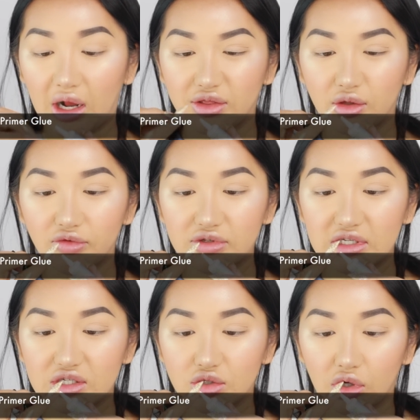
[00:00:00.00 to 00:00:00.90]
And obviously
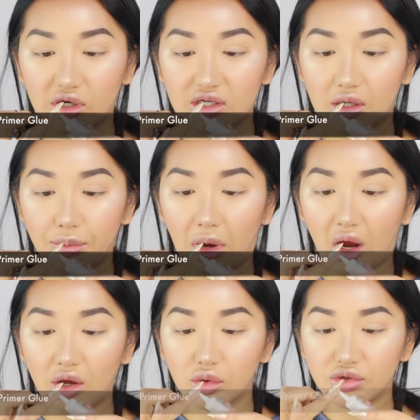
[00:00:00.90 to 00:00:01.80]
this is not glitter, but
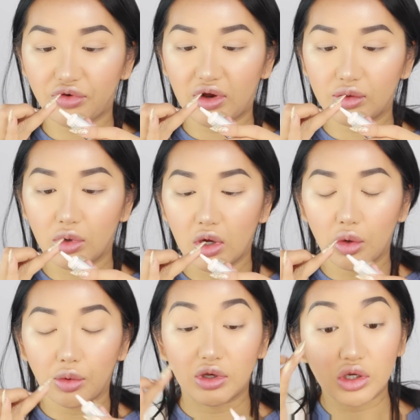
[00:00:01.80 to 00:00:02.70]
I always find
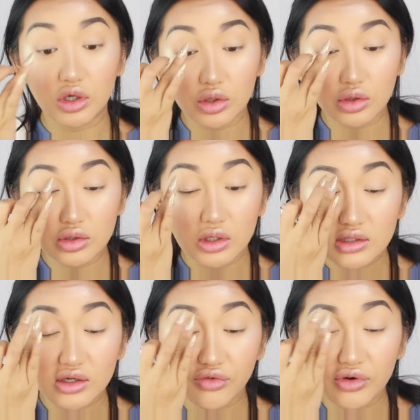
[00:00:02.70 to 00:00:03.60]
when you use
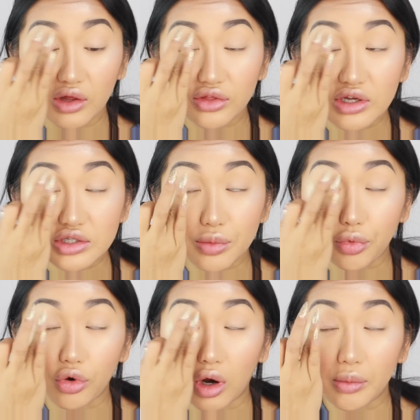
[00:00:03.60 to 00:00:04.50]
something like this to
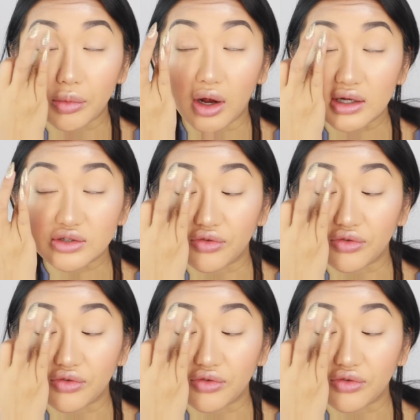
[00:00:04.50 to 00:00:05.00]
prime the eyes